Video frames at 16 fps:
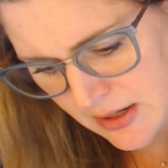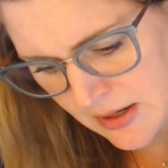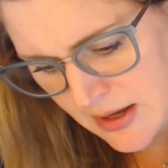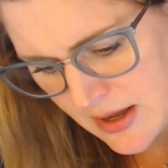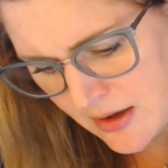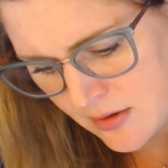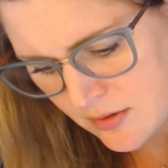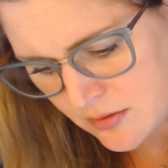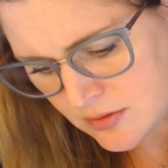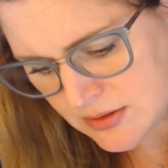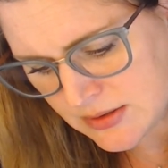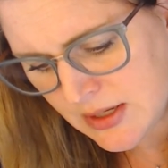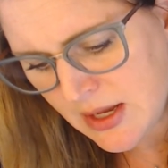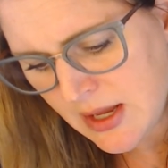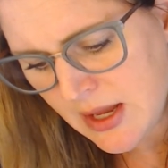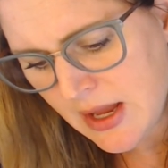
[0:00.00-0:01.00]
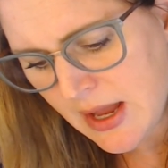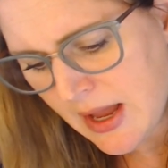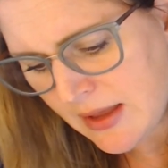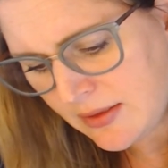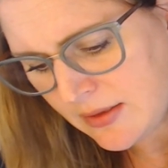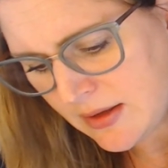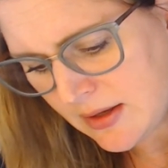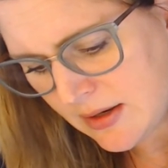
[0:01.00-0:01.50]
out,
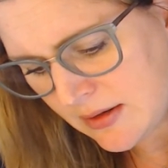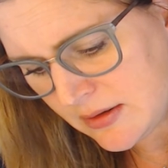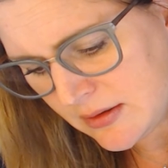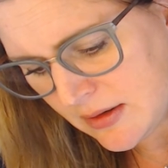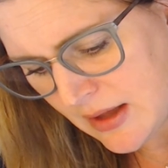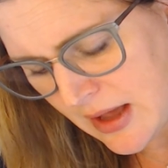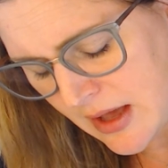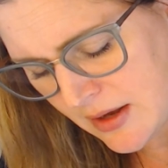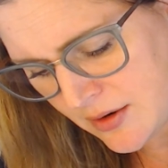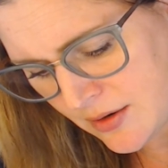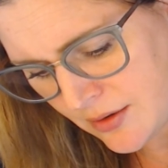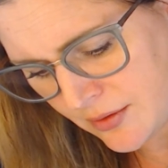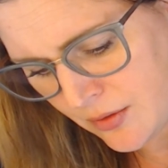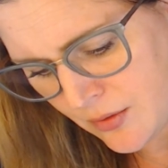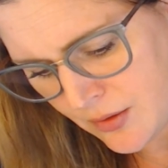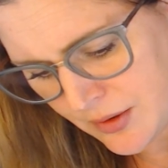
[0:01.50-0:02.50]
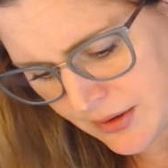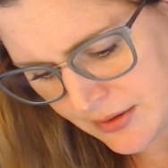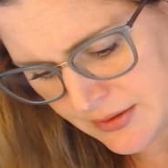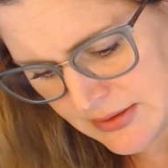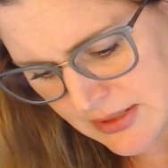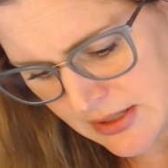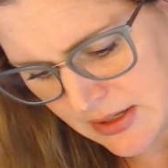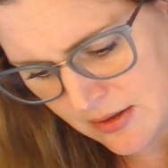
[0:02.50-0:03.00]
and then utter
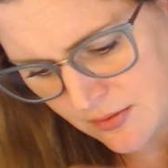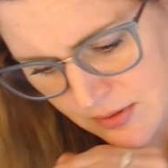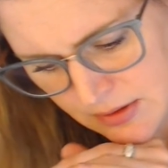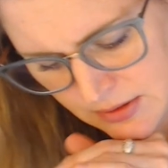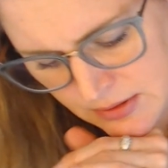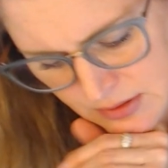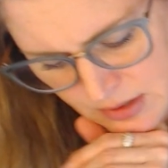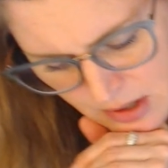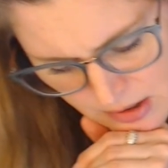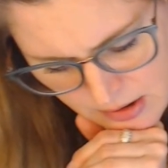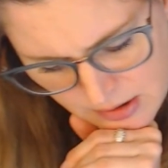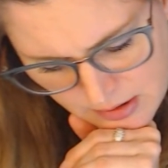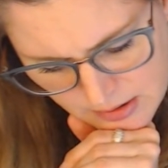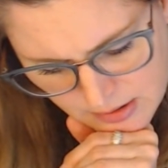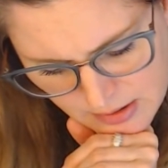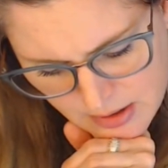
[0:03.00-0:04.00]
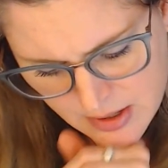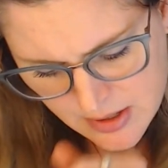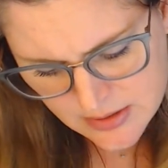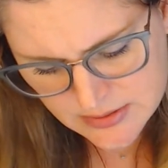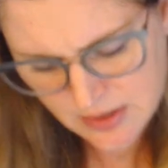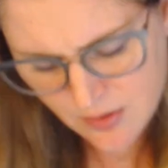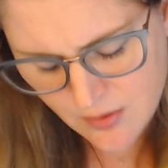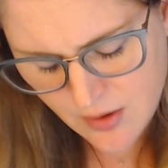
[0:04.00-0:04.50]
loyalty with the dog.
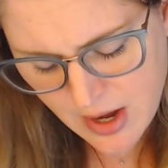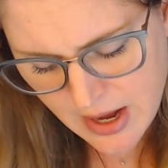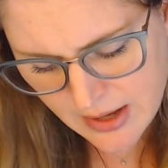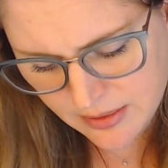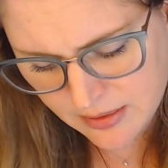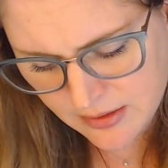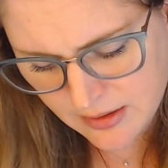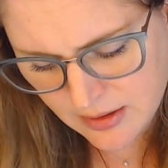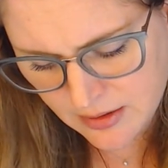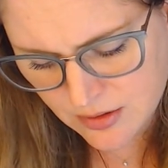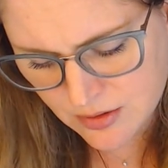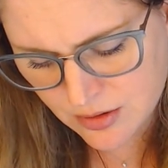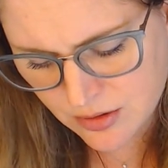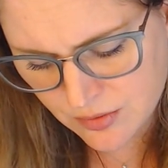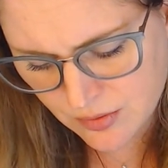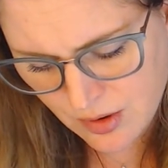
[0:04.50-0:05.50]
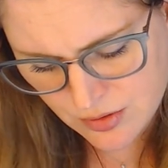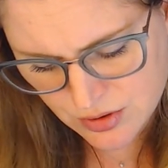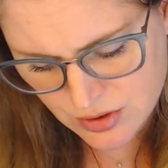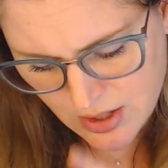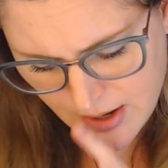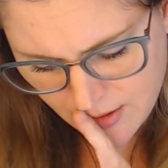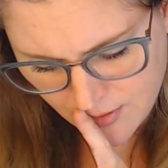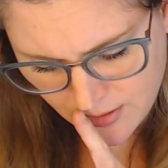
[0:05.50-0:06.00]
So I think your throat
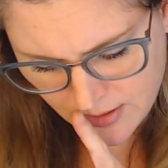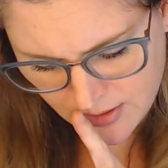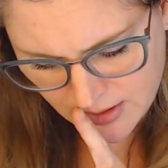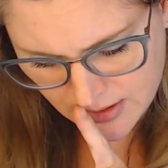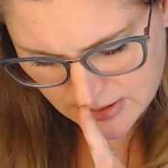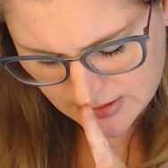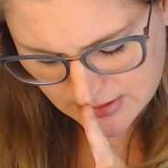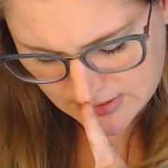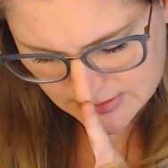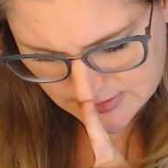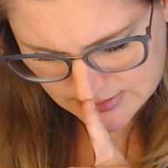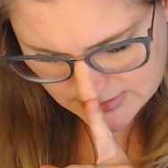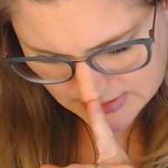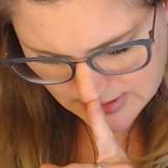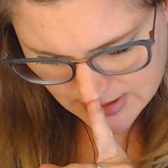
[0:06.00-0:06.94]
chakra is